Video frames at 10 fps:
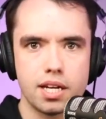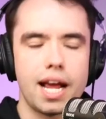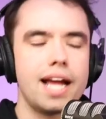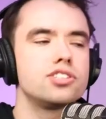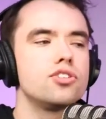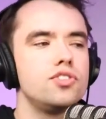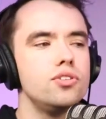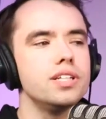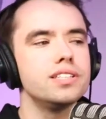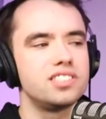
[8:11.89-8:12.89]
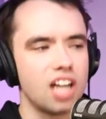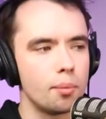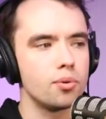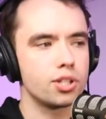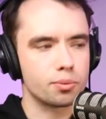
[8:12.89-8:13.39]
And so if you can
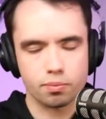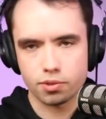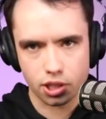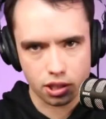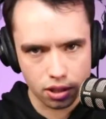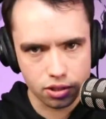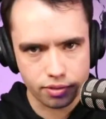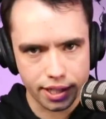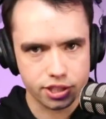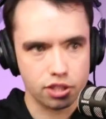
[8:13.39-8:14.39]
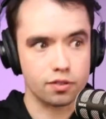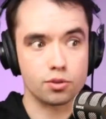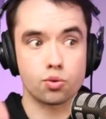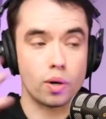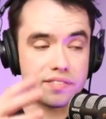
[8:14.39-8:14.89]
double your close ratio from
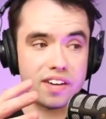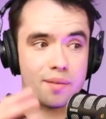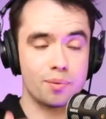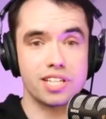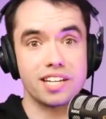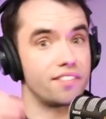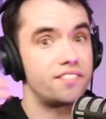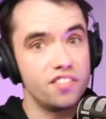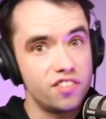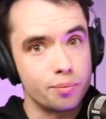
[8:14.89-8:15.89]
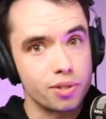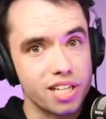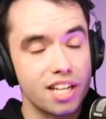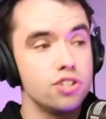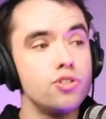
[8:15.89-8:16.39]
25% to
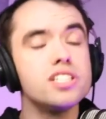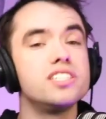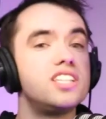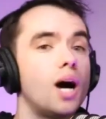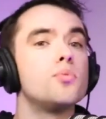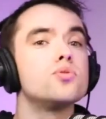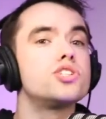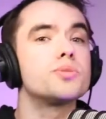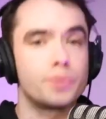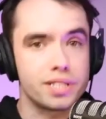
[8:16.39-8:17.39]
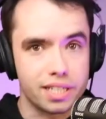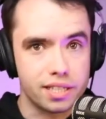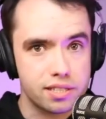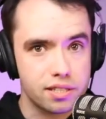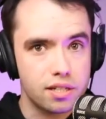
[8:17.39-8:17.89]
50%, you just doubled your
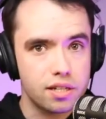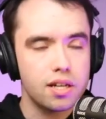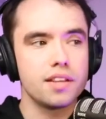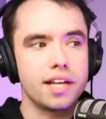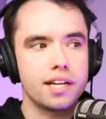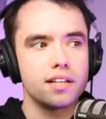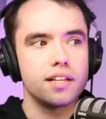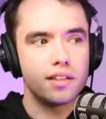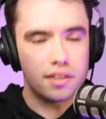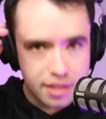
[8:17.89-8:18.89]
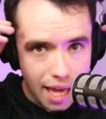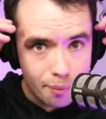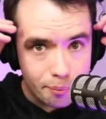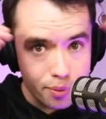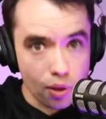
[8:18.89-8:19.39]
business. Like
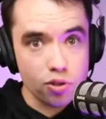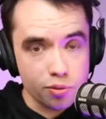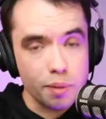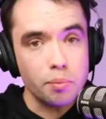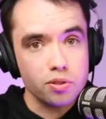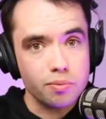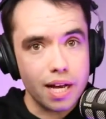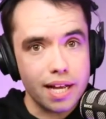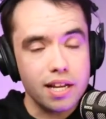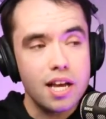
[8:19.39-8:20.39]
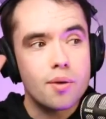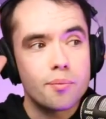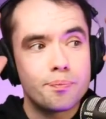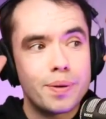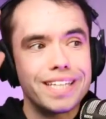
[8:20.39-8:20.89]
that blows people's mind,
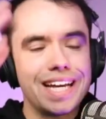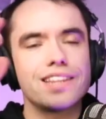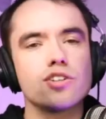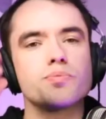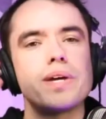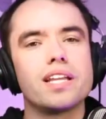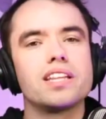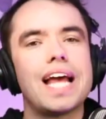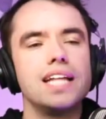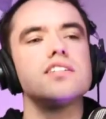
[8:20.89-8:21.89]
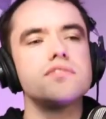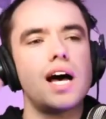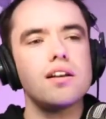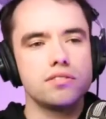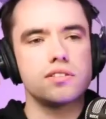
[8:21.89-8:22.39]
but yet they'll spend tens of
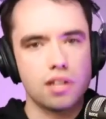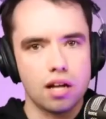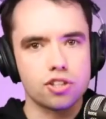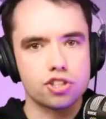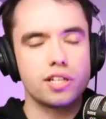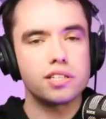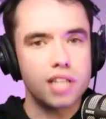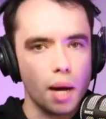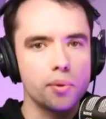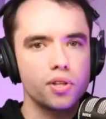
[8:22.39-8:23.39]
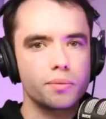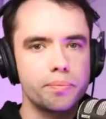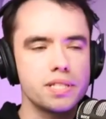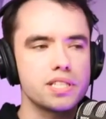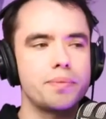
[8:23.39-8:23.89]
thousands of dollars trying to double their
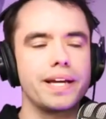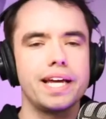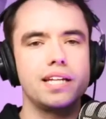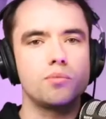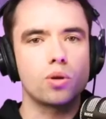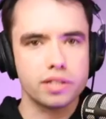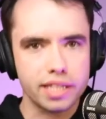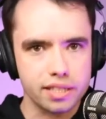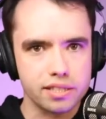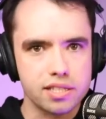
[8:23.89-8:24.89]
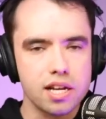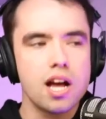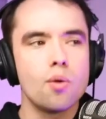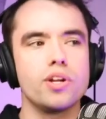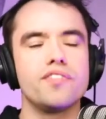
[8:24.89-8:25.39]
business by getting more leads,
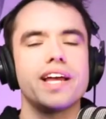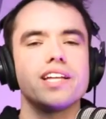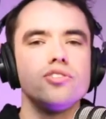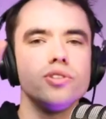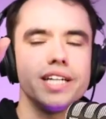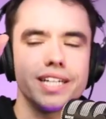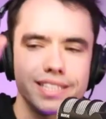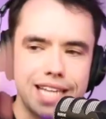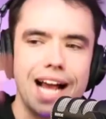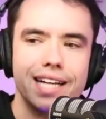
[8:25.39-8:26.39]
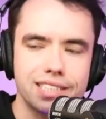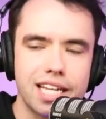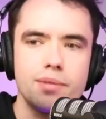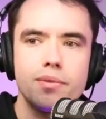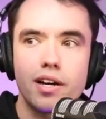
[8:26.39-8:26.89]
when if they could do the exact
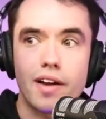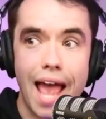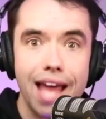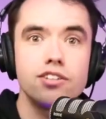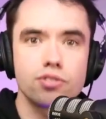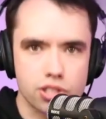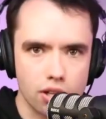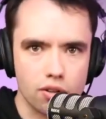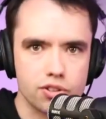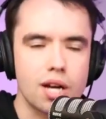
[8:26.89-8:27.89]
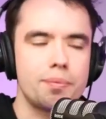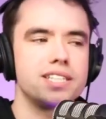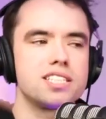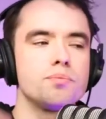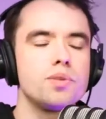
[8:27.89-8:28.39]
same end result by
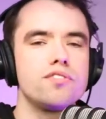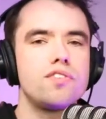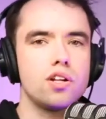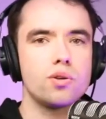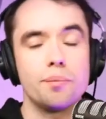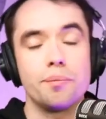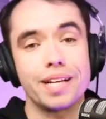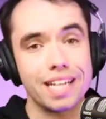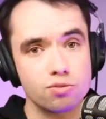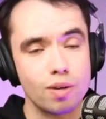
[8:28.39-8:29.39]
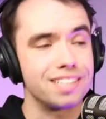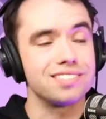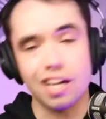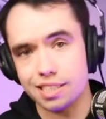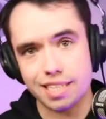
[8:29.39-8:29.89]
simply following up. But guess what? It's
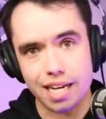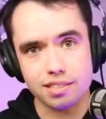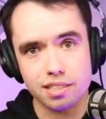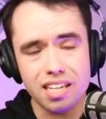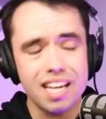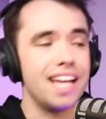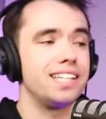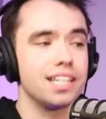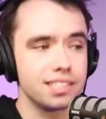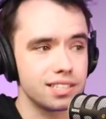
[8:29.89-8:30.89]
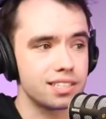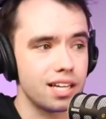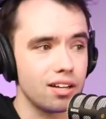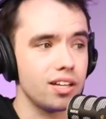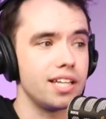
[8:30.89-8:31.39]
not sexy. It doesn't
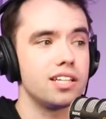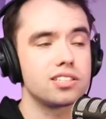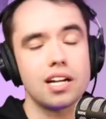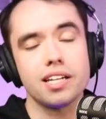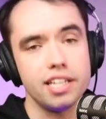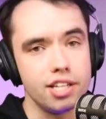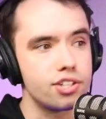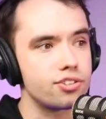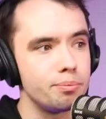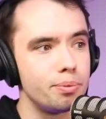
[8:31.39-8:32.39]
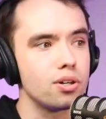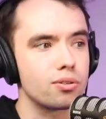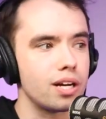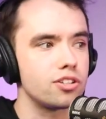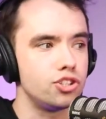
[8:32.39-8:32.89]
sell. And there's not an industry built
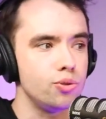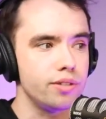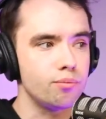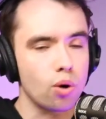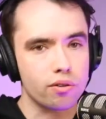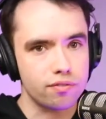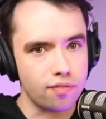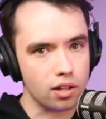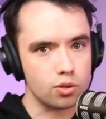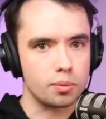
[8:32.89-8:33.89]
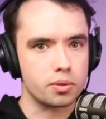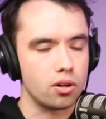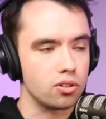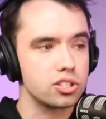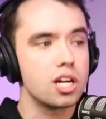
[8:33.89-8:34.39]
around doing more follow-up
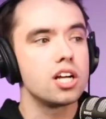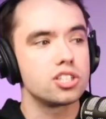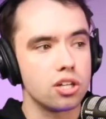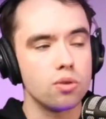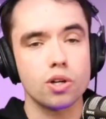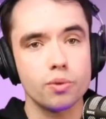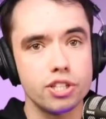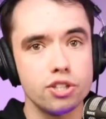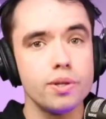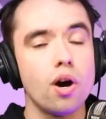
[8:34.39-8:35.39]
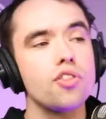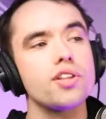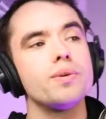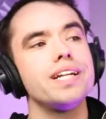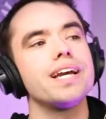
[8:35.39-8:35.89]
calls. So what do? We all think
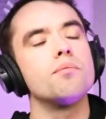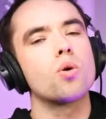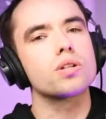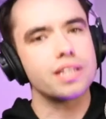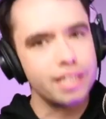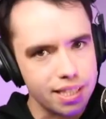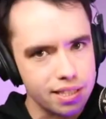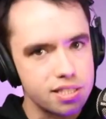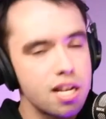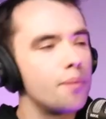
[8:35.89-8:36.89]
we need to get more leads.